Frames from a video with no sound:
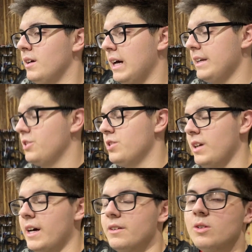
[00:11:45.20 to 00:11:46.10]
I
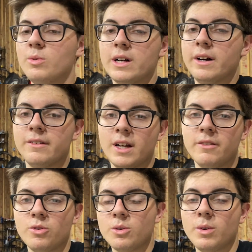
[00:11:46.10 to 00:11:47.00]
don't know what I'll have
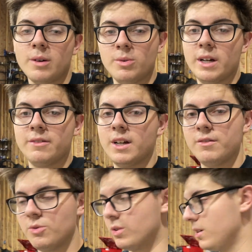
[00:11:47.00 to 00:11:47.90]
time for and what I won't have
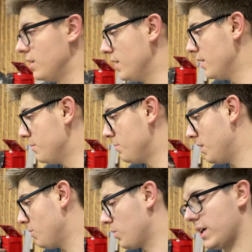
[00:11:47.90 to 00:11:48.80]
time for.
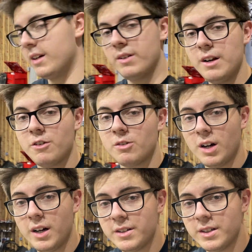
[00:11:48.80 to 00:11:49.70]
But we're getting ready for
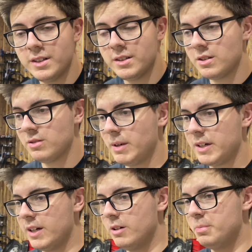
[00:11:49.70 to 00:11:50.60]
rod runs. We're about
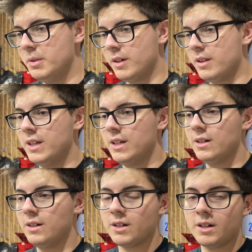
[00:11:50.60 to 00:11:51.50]
to go book
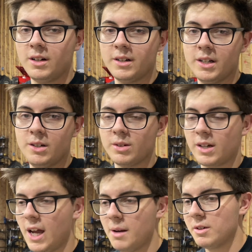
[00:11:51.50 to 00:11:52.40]
the condo or
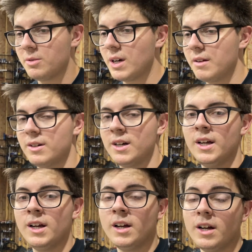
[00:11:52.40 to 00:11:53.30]
cabin or whatever
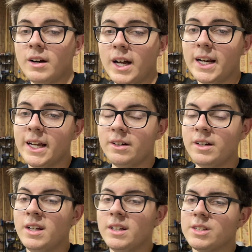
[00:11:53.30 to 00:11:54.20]
right now.
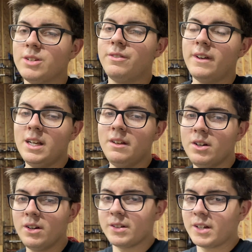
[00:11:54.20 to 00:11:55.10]
So if any of
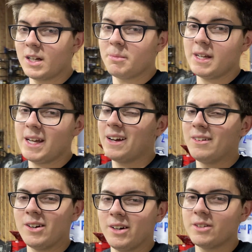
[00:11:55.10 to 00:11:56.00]
y'all are going to be at
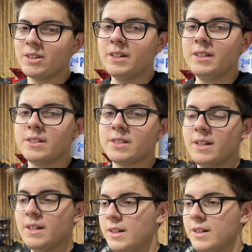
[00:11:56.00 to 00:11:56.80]
rod runs,